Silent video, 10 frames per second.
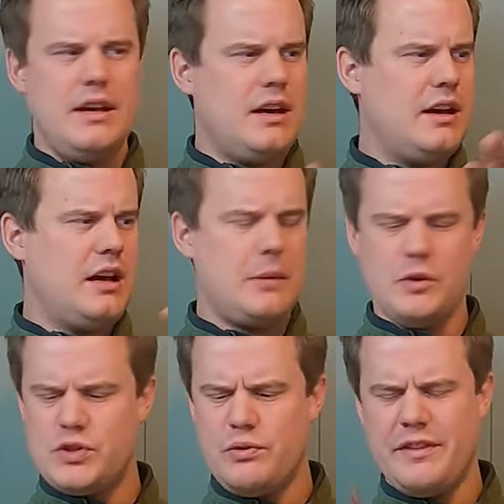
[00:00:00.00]
I'm
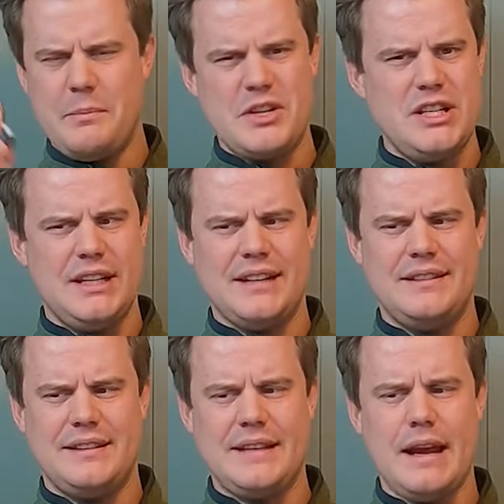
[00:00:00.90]
not sure if the machine can
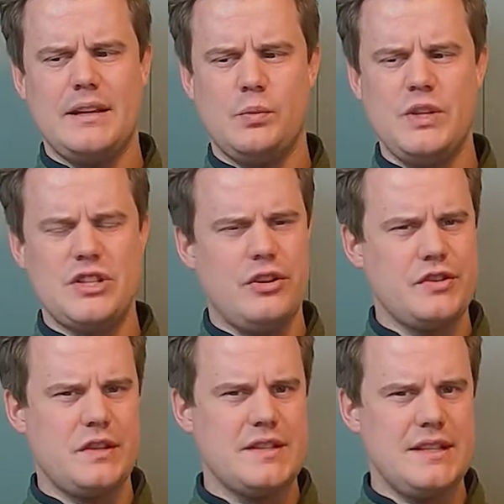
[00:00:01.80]
detect which
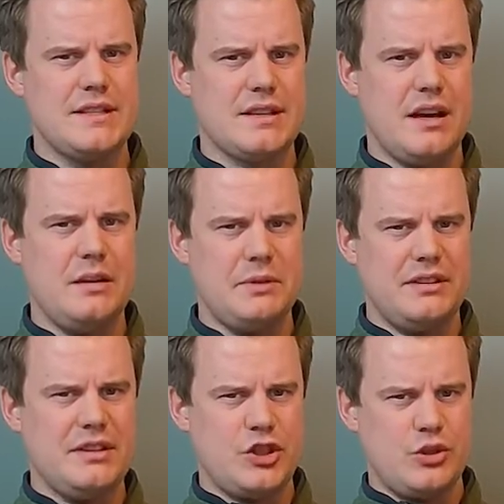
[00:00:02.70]
nozzle is inside, but
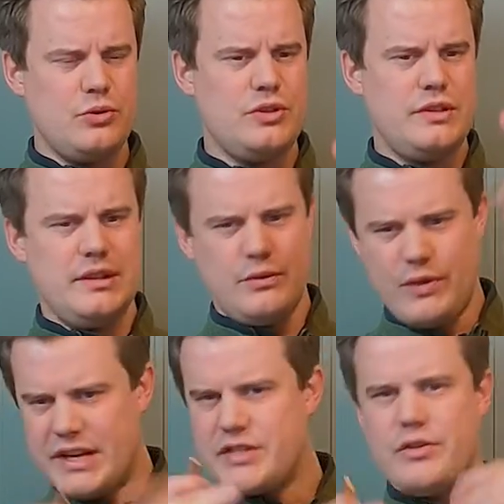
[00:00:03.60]
it should
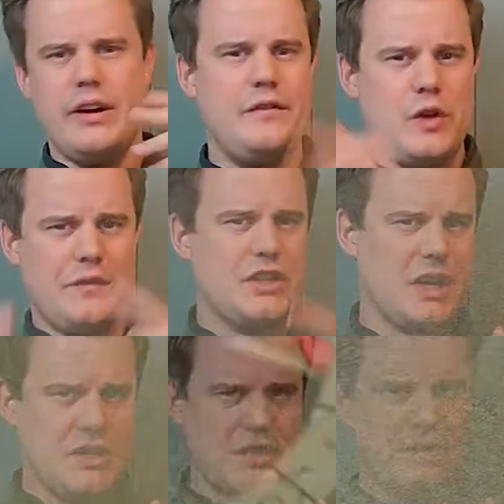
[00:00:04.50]
register if you have changed